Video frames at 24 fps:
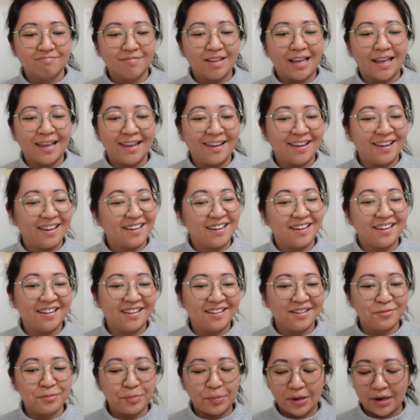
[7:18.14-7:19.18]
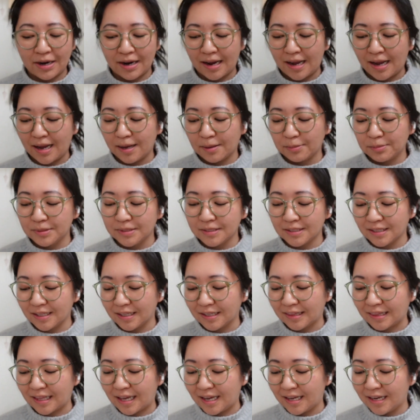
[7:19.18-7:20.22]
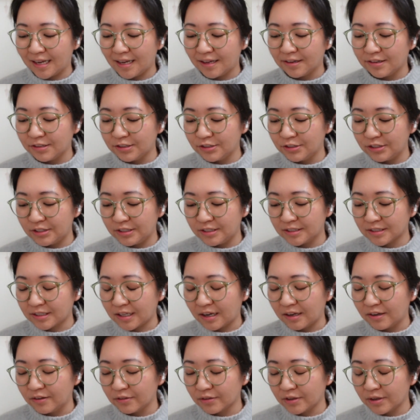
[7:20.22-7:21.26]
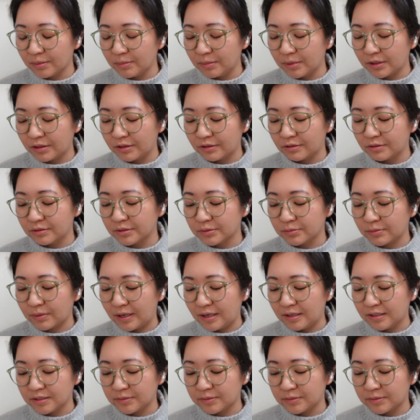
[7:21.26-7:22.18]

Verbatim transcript: hidden perhaps like that energy is kind of coming through as well